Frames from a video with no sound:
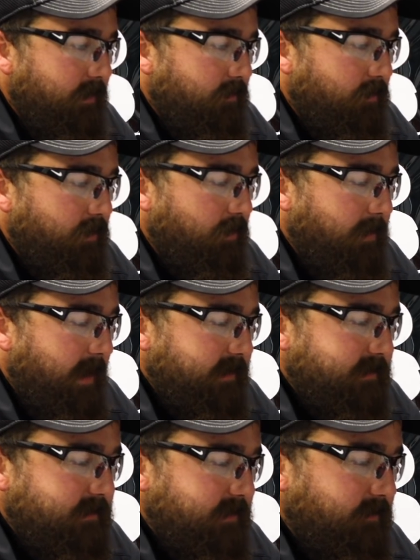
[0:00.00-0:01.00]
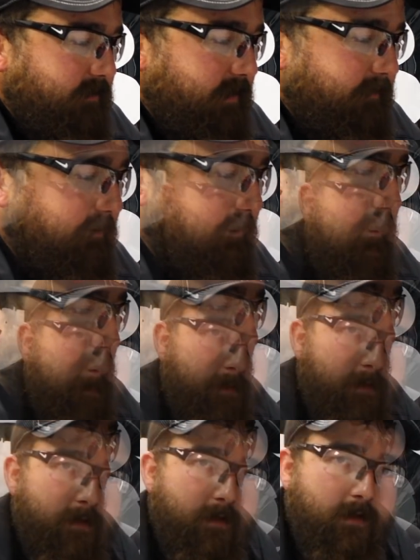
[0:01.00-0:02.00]
We'll go back since I don't have hooked
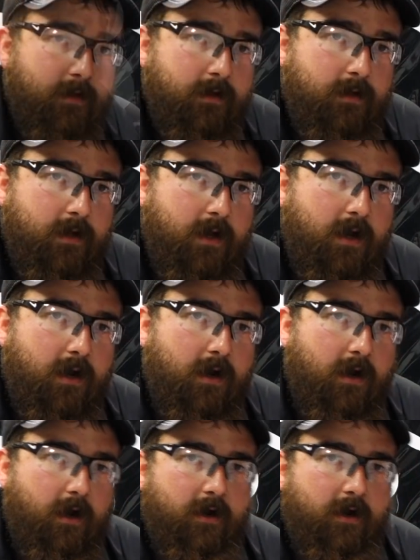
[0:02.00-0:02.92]
up.